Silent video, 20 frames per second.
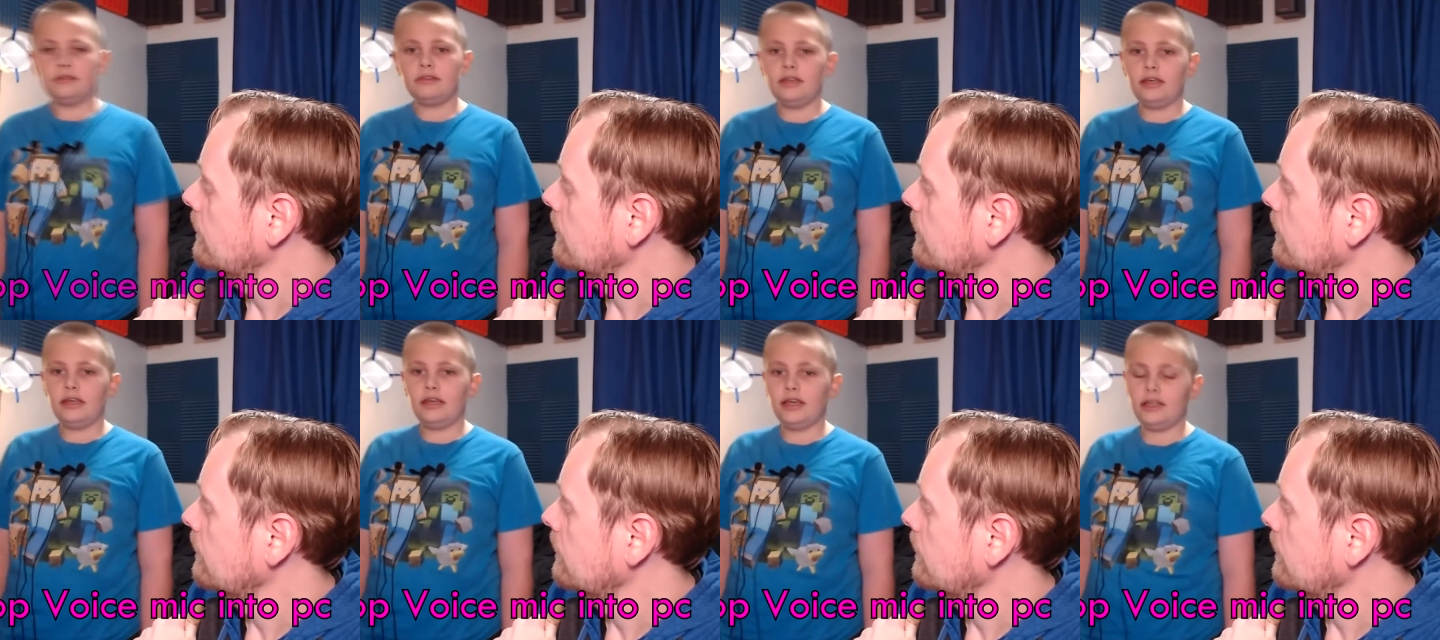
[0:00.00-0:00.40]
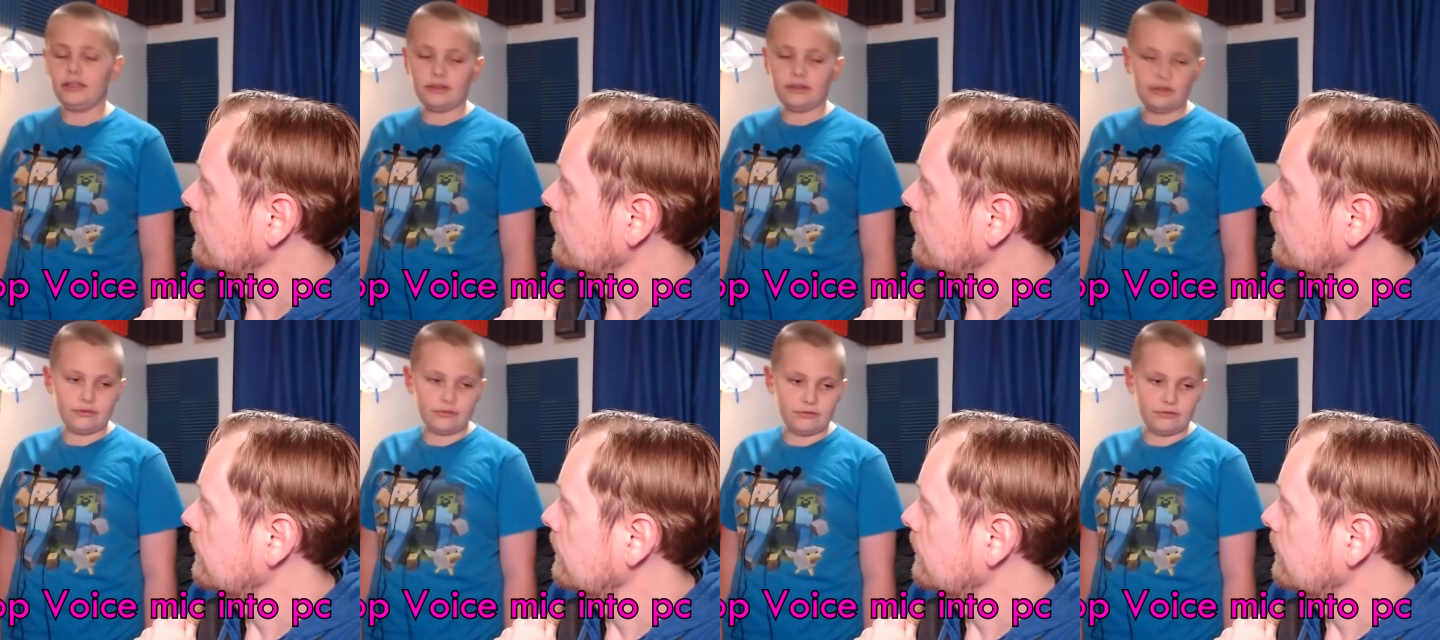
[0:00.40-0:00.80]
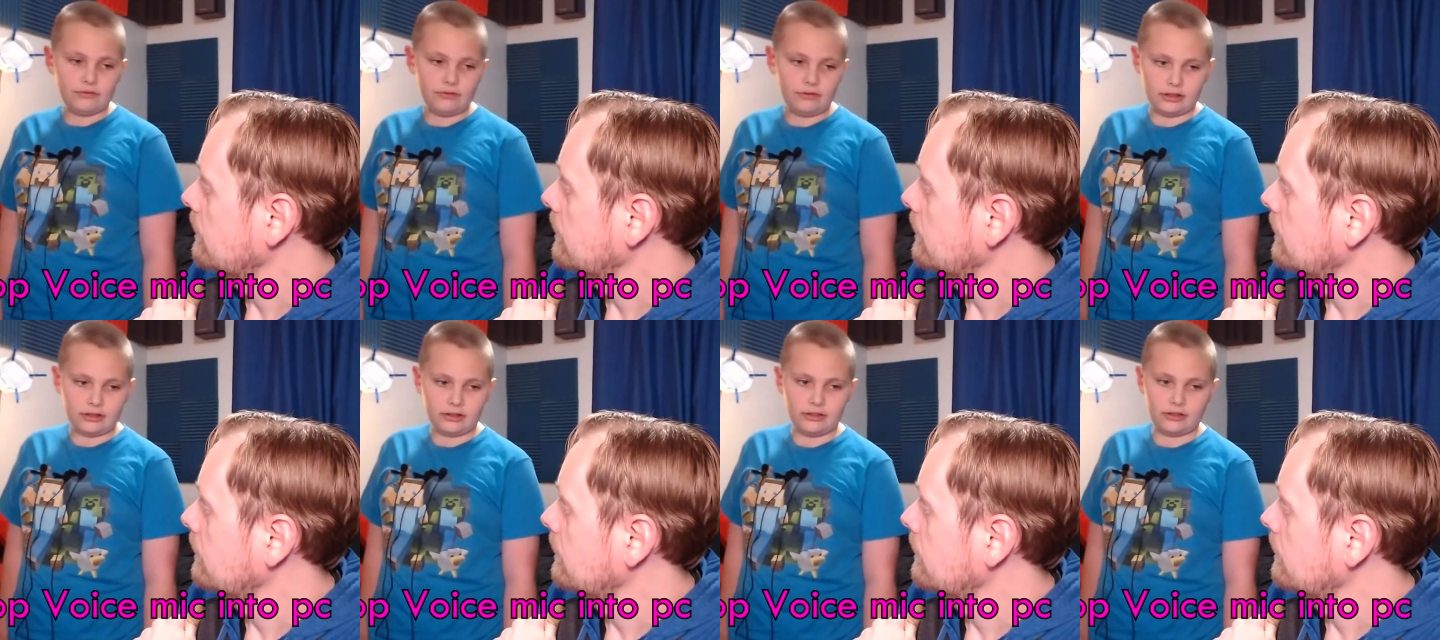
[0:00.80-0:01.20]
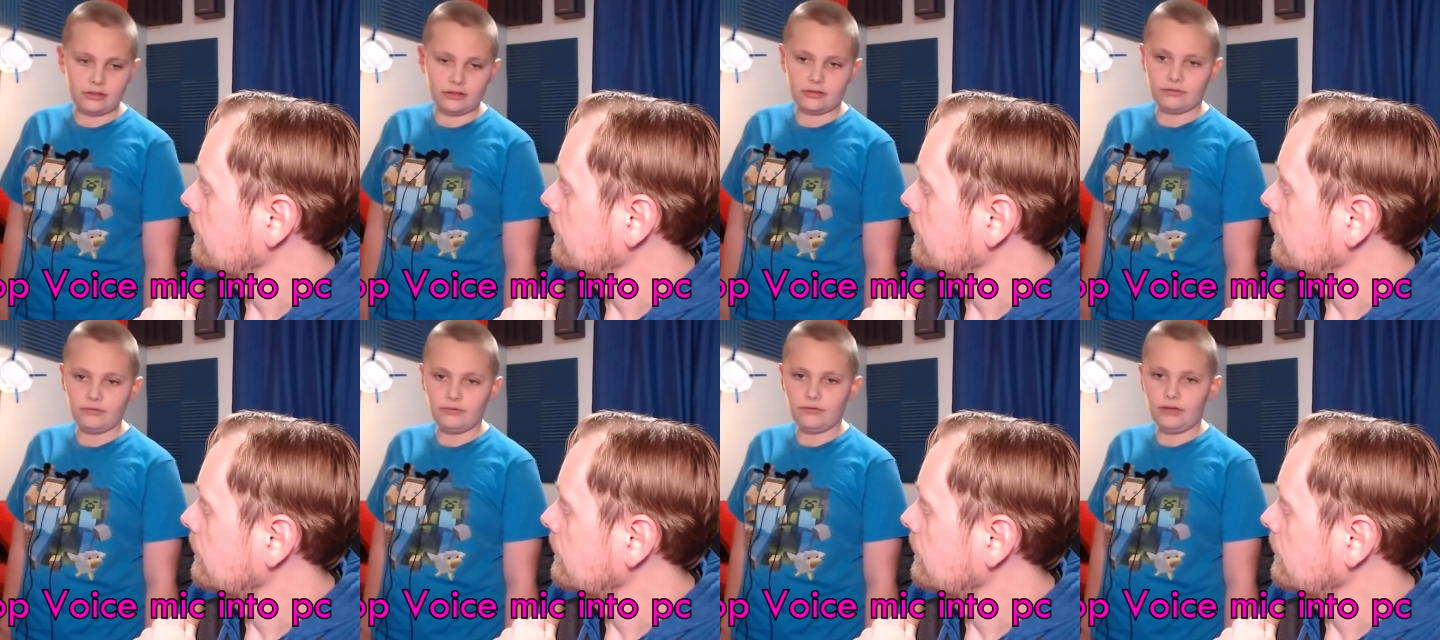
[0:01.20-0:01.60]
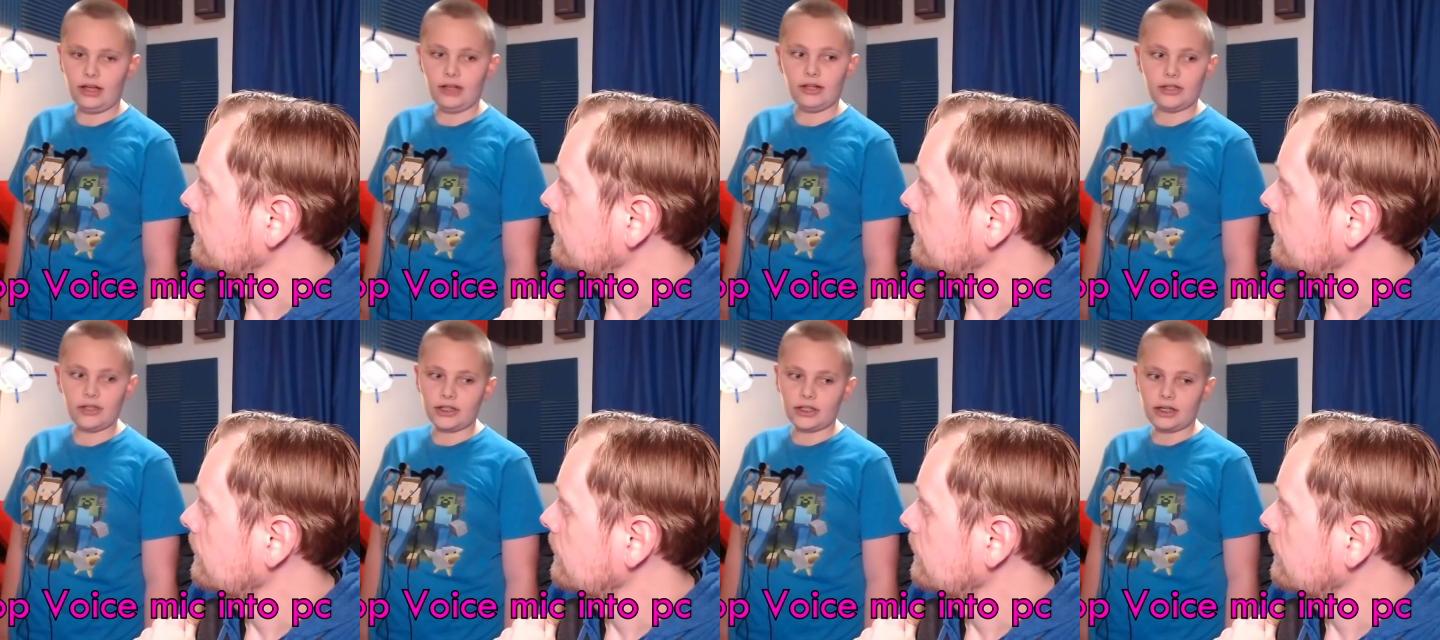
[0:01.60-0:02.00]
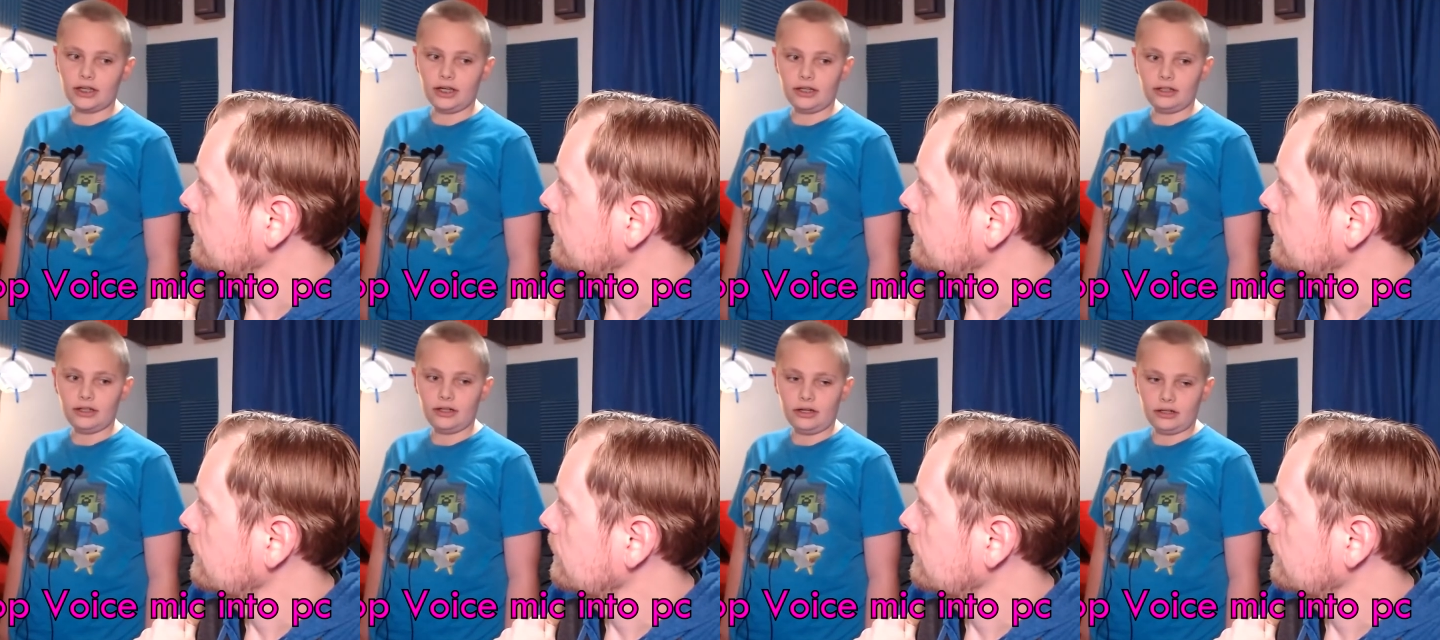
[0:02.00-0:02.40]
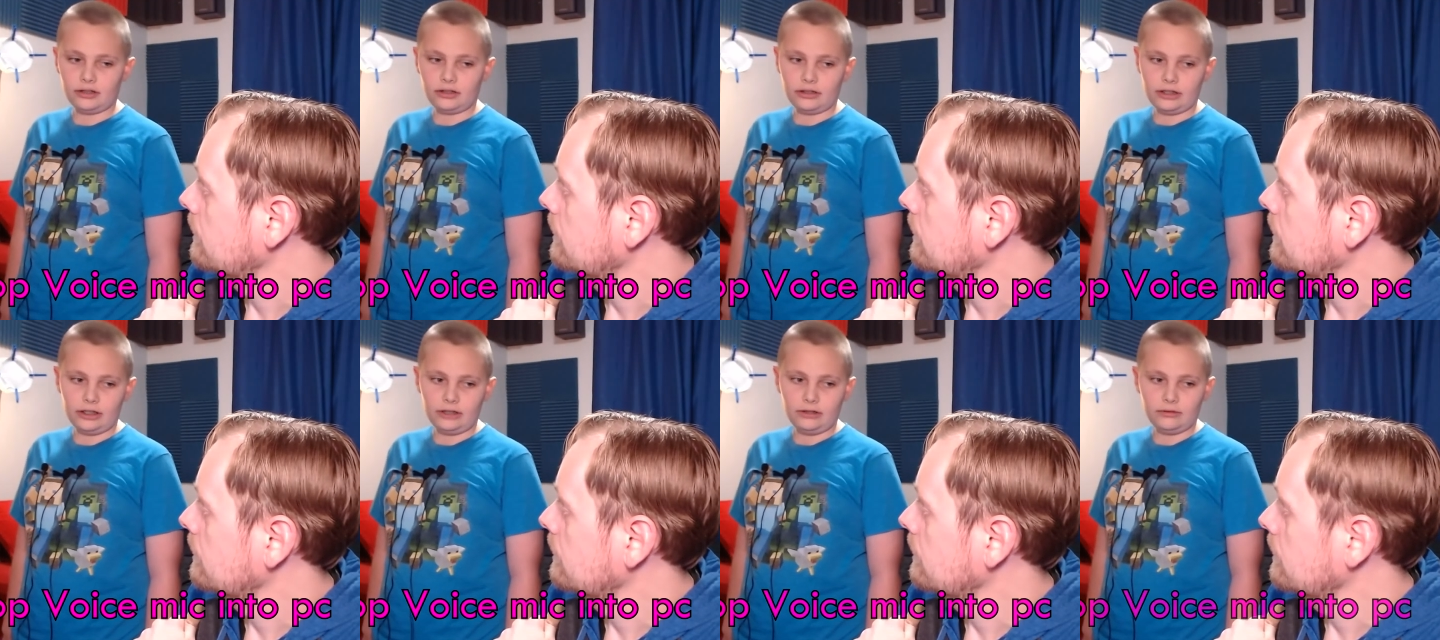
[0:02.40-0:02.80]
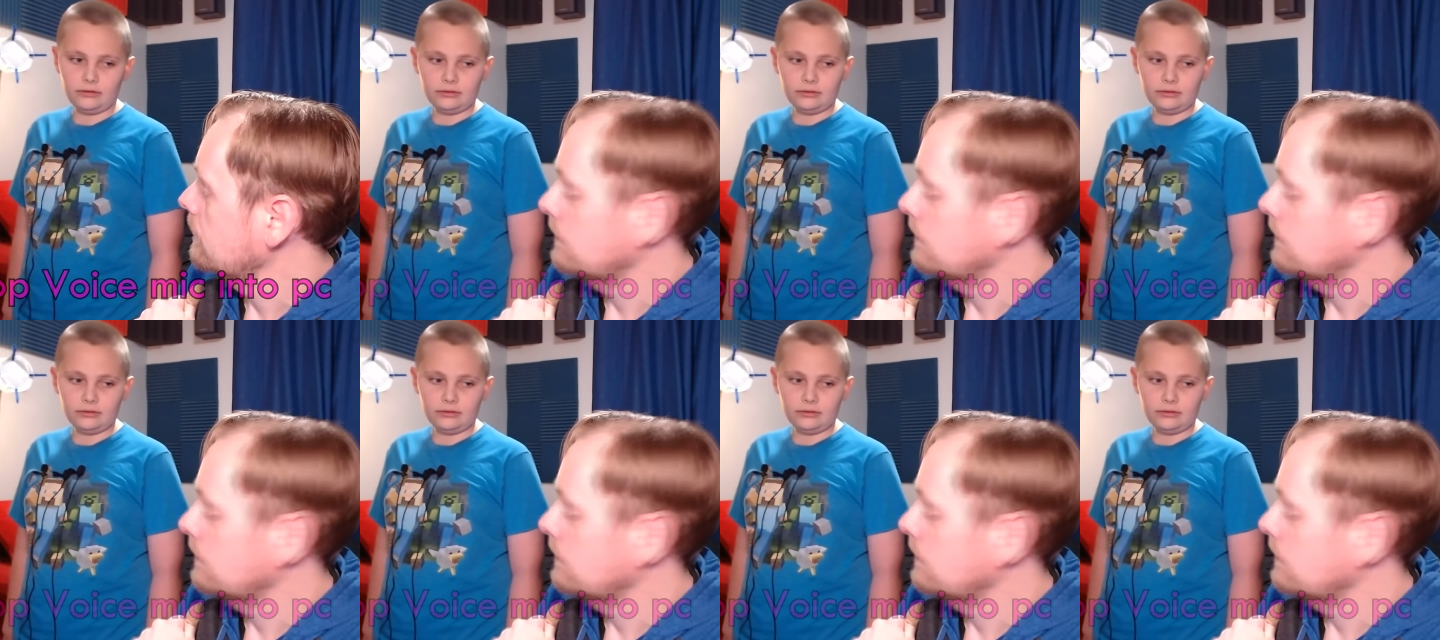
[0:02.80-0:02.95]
Speaker 1: And the fox fell and got knocked out.